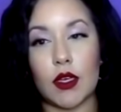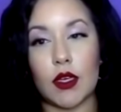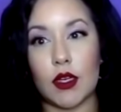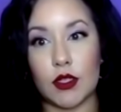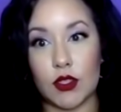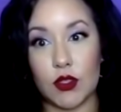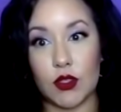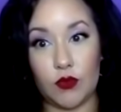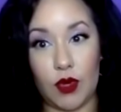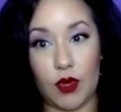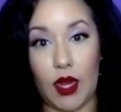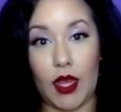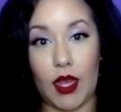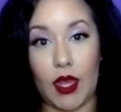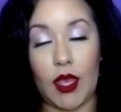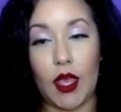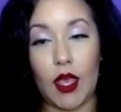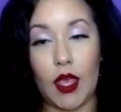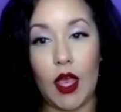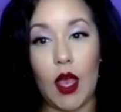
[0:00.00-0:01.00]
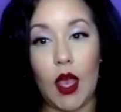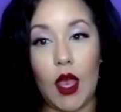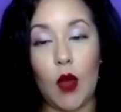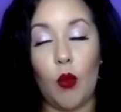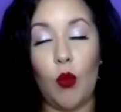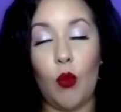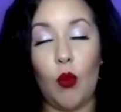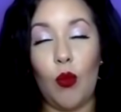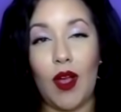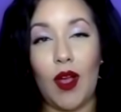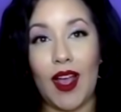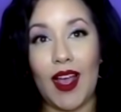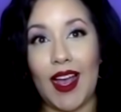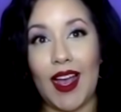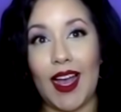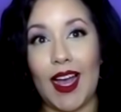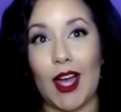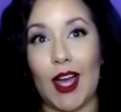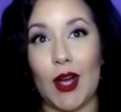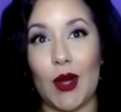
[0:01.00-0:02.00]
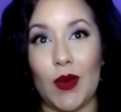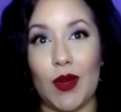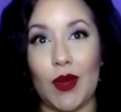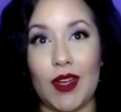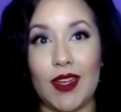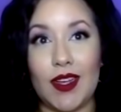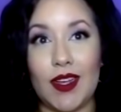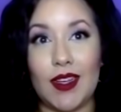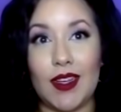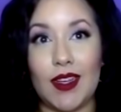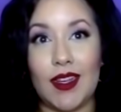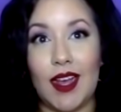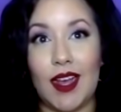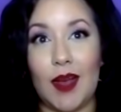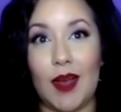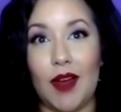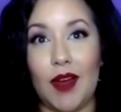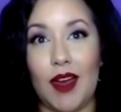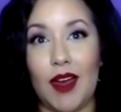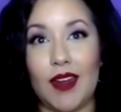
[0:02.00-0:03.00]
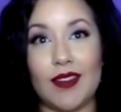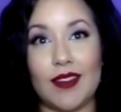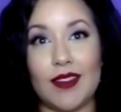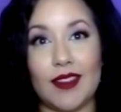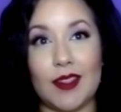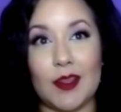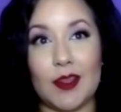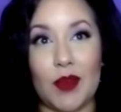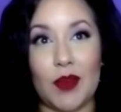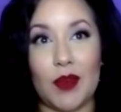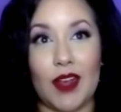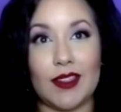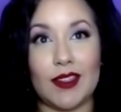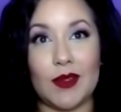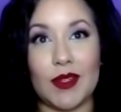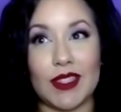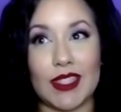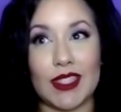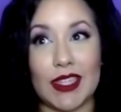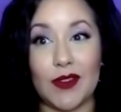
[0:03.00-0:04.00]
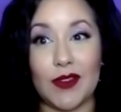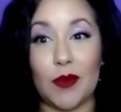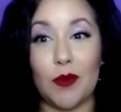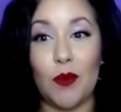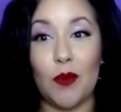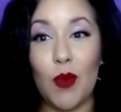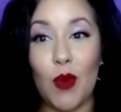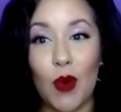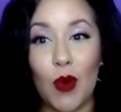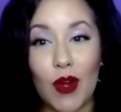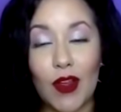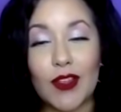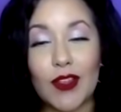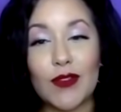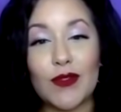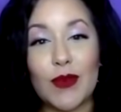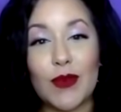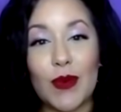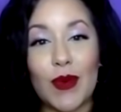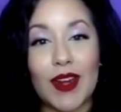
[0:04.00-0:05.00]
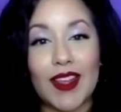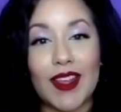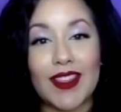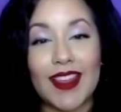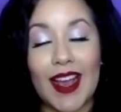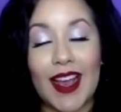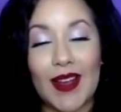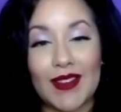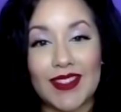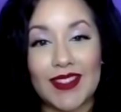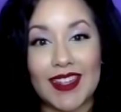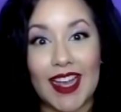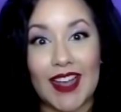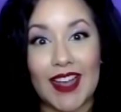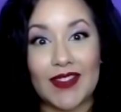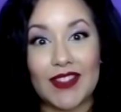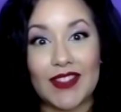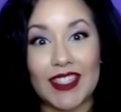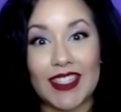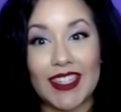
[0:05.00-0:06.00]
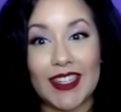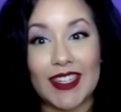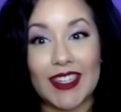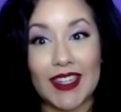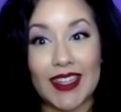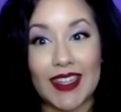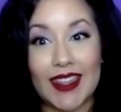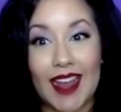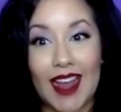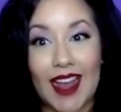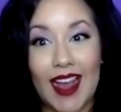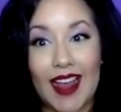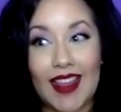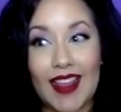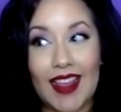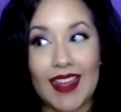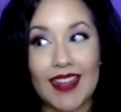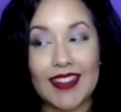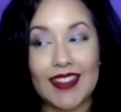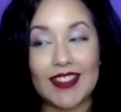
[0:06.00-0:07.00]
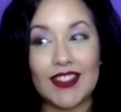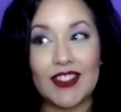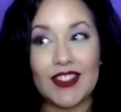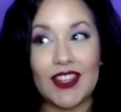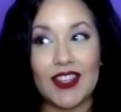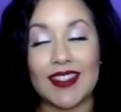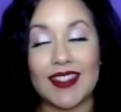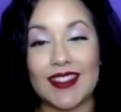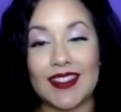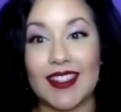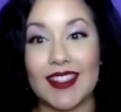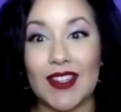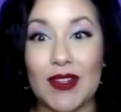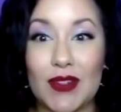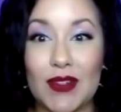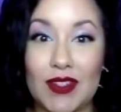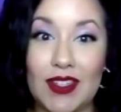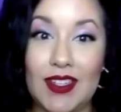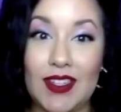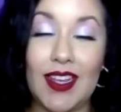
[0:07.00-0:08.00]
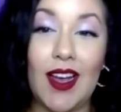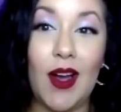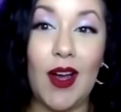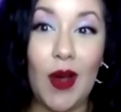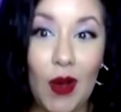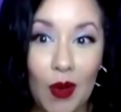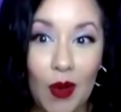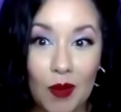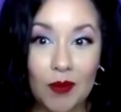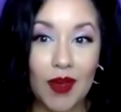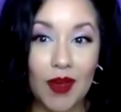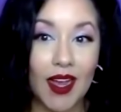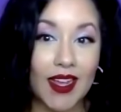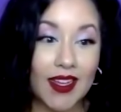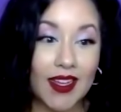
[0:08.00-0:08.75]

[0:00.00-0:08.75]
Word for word: Gosh, right. Wow. I'm honestly surprised it wasn't even more than 40,000 after hearing that. That is just, oh my